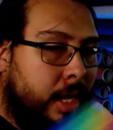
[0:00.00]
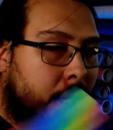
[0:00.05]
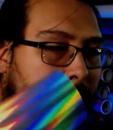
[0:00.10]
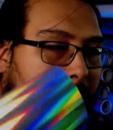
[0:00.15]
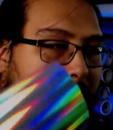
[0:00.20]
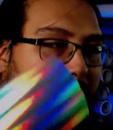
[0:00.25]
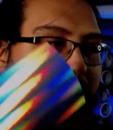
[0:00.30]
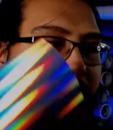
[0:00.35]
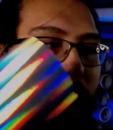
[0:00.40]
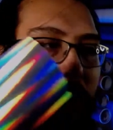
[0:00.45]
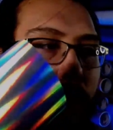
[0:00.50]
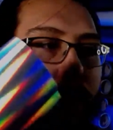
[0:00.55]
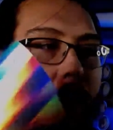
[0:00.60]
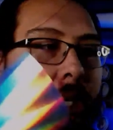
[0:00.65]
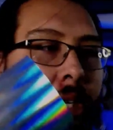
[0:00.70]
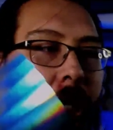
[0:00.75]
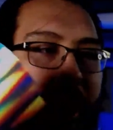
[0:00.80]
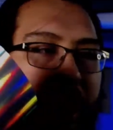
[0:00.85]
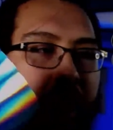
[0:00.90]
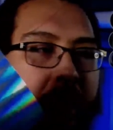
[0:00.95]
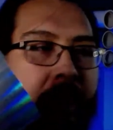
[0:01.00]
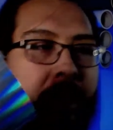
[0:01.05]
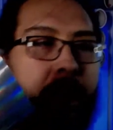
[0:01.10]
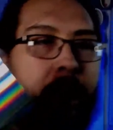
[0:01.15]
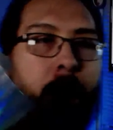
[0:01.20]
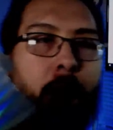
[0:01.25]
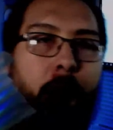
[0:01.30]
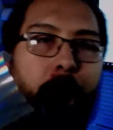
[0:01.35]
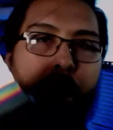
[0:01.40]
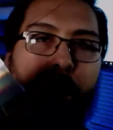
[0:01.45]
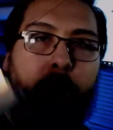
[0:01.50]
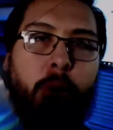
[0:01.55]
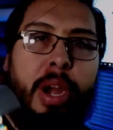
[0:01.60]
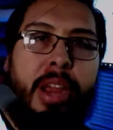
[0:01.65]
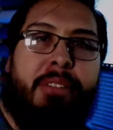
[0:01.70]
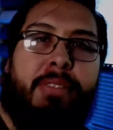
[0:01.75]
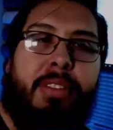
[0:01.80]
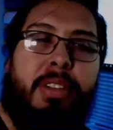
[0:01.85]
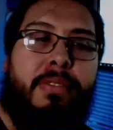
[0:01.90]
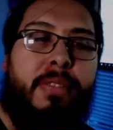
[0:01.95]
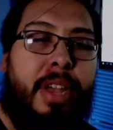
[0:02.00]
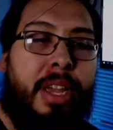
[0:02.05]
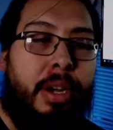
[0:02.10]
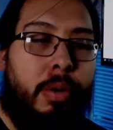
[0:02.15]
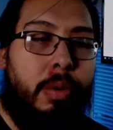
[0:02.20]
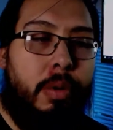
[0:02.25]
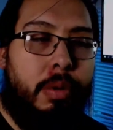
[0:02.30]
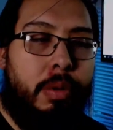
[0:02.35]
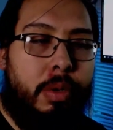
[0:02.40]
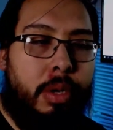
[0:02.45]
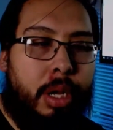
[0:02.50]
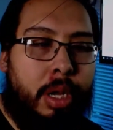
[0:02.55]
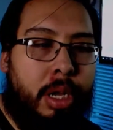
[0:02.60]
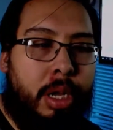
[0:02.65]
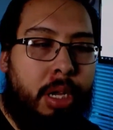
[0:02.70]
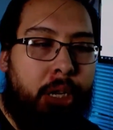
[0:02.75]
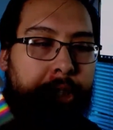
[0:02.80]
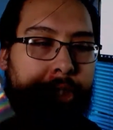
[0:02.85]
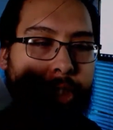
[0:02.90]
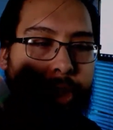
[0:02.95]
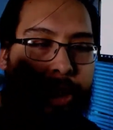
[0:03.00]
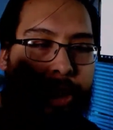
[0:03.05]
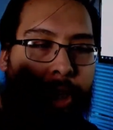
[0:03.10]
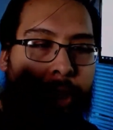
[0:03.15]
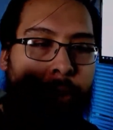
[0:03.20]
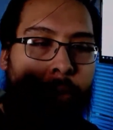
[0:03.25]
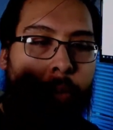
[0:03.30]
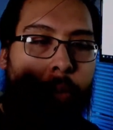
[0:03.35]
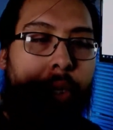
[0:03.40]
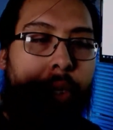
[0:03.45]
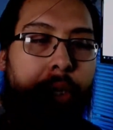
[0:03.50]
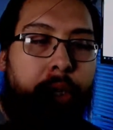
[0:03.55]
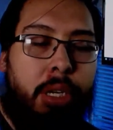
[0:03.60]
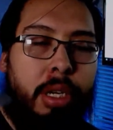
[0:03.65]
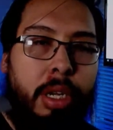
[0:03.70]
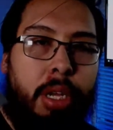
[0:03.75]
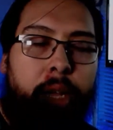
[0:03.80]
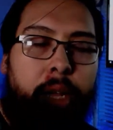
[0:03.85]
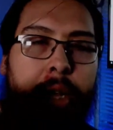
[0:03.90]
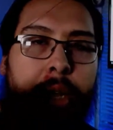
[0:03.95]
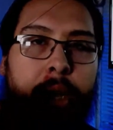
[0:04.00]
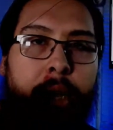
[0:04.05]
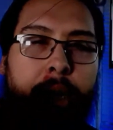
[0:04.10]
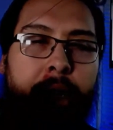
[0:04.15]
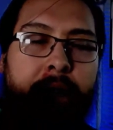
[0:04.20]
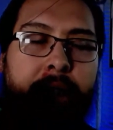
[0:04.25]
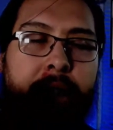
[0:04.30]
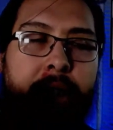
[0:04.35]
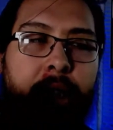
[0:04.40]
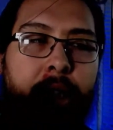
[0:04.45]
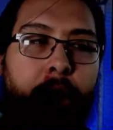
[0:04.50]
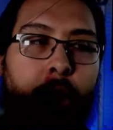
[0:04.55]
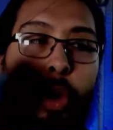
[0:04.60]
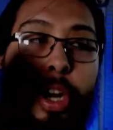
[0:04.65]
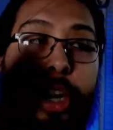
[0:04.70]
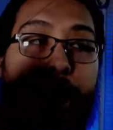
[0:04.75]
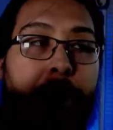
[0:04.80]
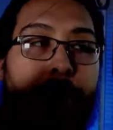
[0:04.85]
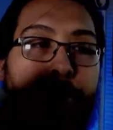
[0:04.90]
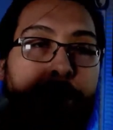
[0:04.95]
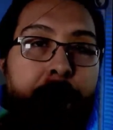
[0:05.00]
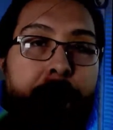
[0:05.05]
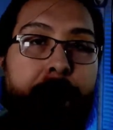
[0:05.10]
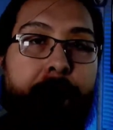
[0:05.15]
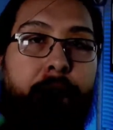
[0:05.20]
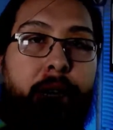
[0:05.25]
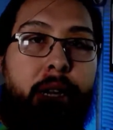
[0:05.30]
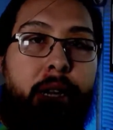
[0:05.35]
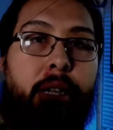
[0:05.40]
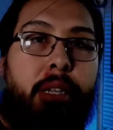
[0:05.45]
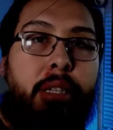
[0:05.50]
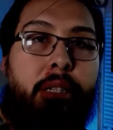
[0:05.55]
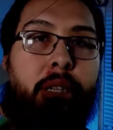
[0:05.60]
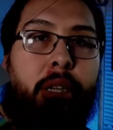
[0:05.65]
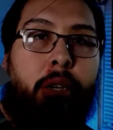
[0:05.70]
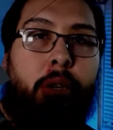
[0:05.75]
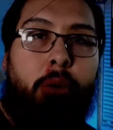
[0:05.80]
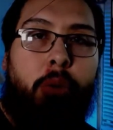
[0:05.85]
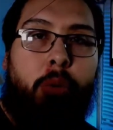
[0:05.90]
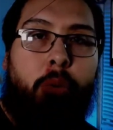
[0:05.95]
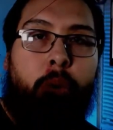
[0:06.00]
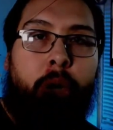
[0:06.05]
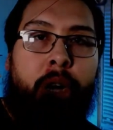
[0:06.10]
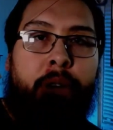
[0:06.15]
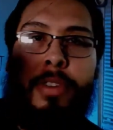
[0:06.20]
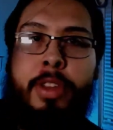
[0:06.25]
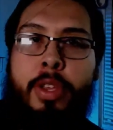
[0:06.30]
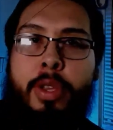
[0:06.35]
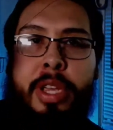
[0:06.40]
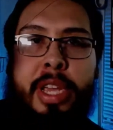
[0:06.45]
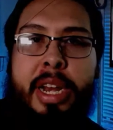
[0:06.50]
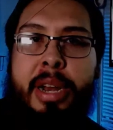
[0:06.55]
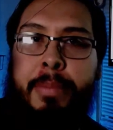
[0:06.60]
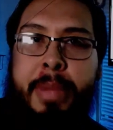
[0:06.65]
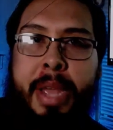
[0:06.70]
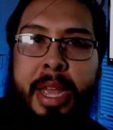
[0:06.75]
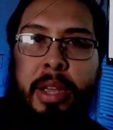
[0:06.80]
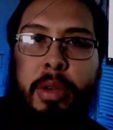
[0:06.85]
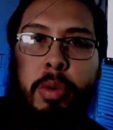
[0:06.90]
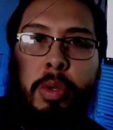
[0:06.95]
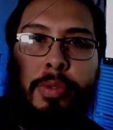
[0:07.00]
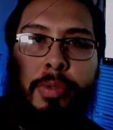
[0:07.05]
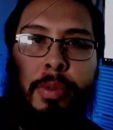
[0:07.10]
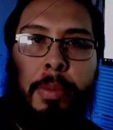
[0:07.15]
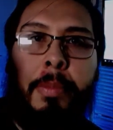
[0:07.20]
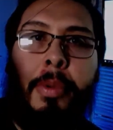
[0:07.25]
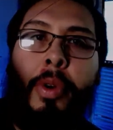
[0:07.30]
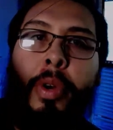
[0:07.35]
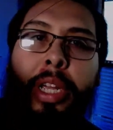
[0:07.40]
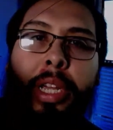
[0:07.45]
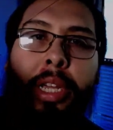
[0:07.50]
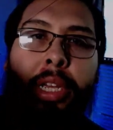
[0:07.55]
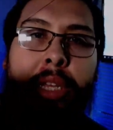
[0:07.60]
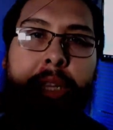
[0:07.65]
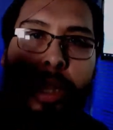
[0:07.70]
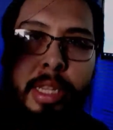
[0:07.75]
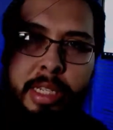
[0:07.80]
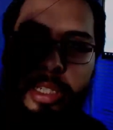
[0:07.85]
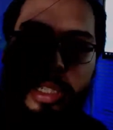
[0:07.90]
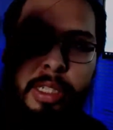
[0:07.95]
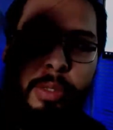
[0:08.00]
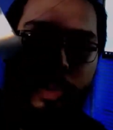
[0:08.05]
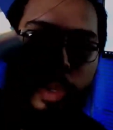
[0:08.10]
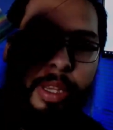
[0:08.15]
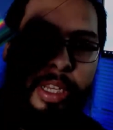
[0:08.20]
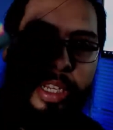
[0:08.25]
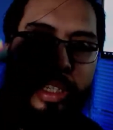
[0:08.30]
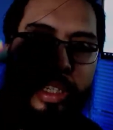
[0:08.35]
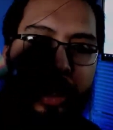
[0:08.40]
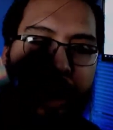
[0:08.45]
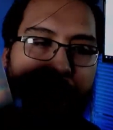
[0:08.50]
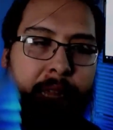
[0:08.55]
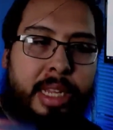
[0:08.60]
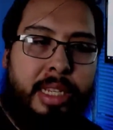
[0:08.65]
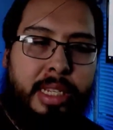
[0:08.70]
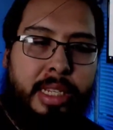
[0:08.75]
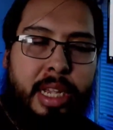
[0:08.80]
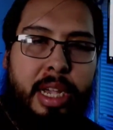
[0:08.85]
This one is a holographic vinyl. Just say the word. It's a Cricut brand. So whatever you get on Michael's from Cricut, this is what this guy is.